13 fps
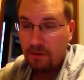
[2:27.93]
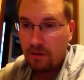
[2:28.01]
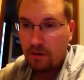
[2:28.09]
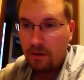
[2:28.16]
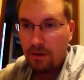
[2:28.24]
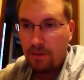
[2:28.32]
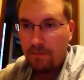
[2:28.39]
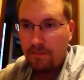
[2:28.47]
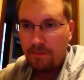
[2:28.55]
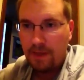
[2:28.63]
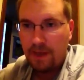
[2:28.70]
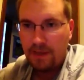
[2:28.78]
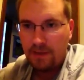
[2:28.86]
Um,
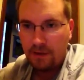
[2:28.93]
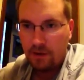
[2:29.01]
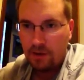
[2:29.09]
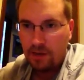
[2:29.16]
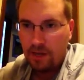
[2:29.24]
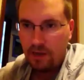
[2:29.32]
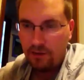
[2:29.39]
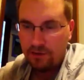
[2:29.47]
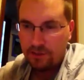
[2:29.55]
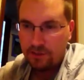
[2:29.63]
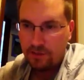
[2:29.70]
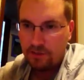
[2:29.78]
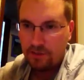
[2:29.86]
that you know
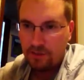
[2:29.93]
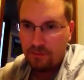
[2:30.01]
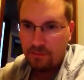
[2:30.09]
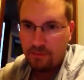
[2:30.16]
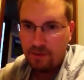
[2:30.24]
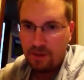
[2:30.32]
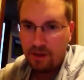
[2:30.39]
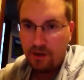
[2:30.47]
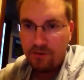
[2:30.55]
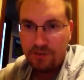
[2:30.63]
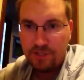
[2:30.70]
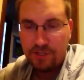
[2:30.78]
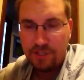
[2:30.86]
allows the, that
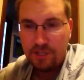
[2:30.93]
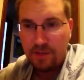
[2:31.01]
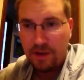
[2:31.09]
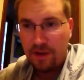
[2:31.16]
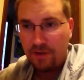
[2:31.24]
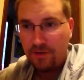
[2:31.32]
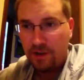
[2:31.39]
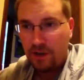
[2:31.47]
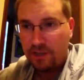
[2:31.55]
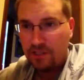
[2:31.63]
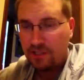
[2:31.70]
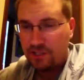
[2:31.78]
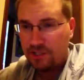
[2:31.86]
increases the amount of
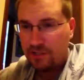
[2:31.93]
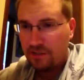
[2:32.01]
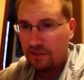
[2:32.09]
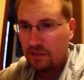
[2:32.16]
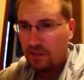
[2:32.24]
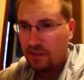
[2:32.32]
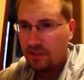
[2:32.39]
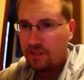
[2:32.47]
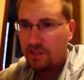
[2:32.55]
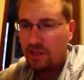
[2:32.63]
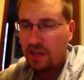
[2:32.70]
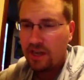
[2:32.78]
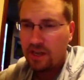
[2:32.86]
oxygen in the lungs
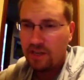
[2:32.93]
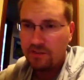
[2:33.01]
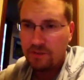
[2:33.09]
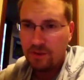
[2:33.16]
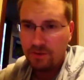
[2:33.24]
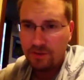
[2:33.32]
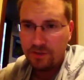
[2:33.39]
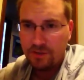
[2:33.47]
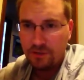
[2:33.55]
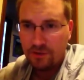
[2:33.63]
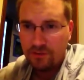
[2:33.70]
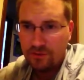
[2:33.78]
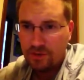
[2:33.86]
and kind of gives me a
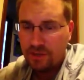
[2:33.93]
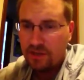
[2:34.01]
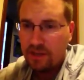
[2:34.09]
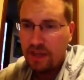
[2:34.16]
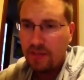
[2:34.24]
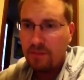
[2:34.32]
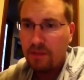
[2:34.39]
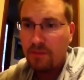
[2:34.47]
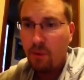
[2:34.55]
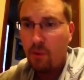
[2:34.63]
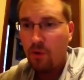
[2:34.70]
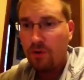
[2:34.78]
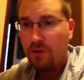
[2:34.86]
reserve, and it can be
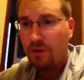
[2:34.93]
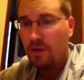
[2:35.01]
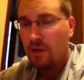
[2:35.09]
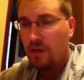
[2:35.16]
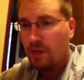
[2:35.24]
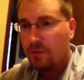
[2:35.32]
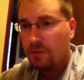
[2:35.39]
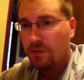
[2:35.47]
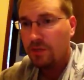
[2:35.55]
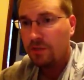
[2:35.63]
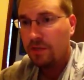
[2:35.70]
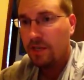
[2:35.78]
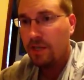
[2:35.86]
important,
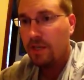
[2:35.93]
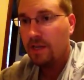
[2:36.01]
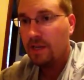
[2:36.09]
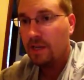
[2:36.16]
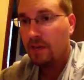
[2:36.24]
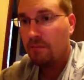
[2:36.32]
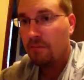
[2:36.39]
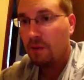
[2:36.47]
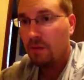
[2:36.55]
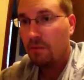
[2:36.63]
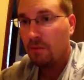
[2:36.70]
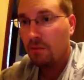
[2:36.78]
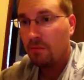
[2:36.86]
particularly in um,
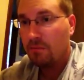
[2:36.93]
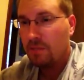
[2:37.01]
um